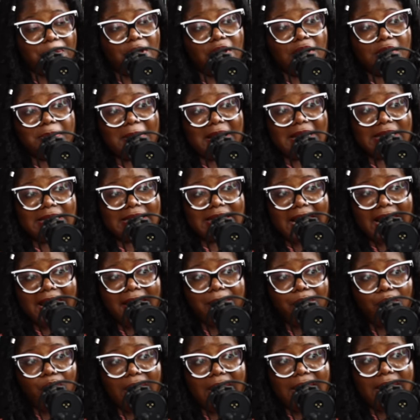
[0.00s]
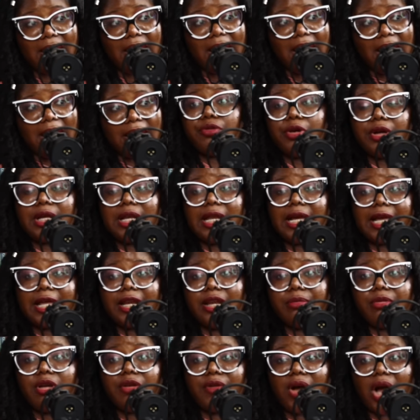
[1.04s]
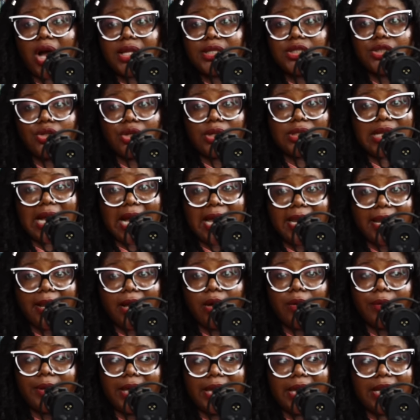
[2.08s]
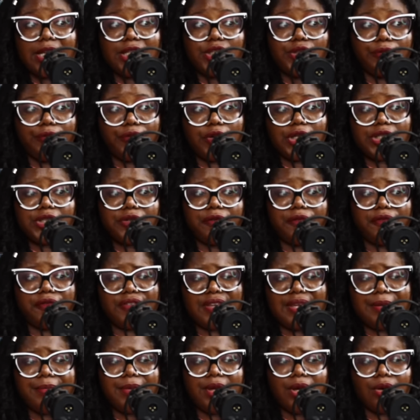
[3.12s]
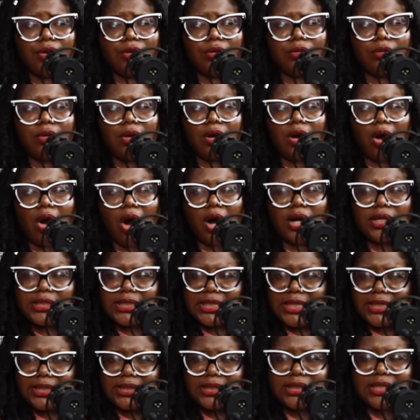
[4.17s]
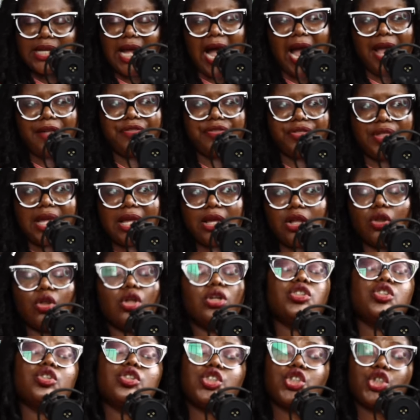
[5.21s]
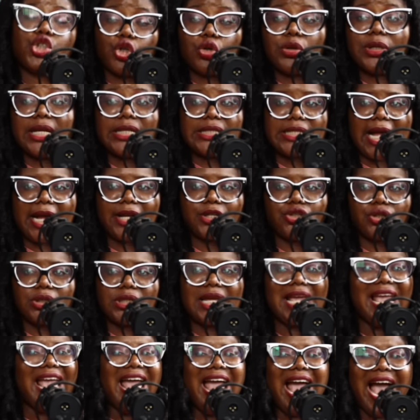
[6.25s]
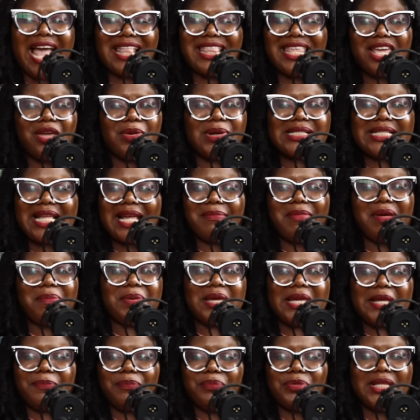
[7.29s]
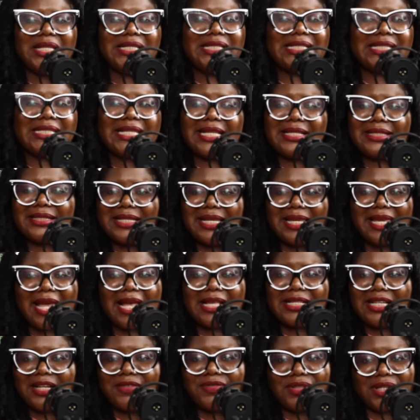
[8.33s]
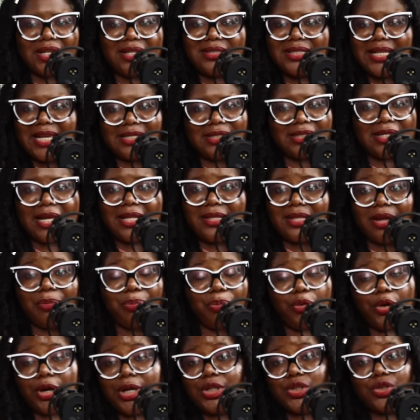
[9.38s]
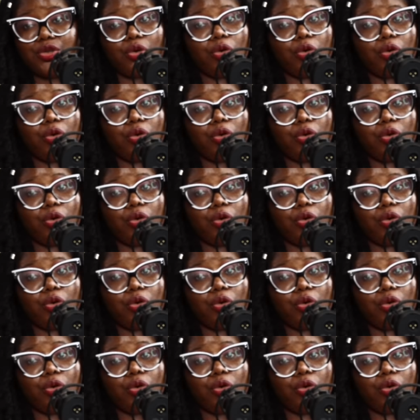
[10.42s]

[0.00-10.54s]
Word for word: Because by the time when Royal Academy of Arts does allow in its first female artist, I think, or students actually, I think it was like maybe 60 years after Tessa at that point.